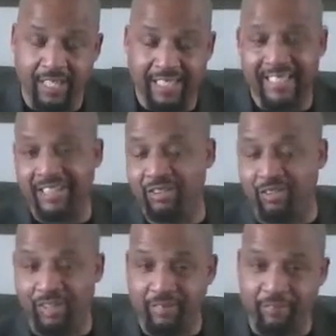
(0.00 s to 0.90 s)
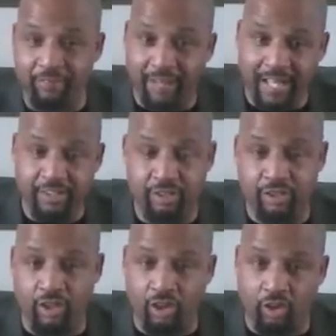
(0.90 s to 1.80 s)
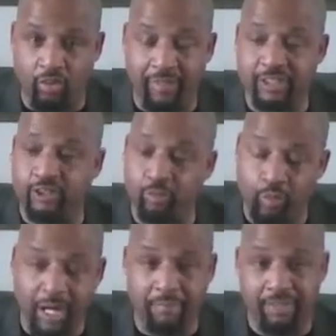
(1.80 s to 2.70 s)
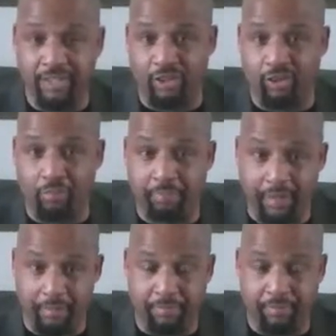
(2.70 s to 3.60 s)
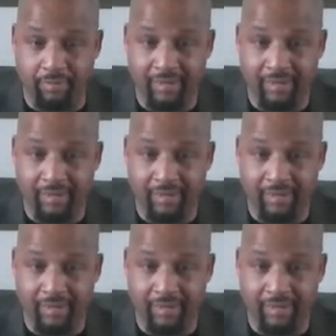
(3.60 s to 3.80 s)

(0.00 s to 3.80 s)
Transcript: And then you don't even value your own because you're robbing your own people,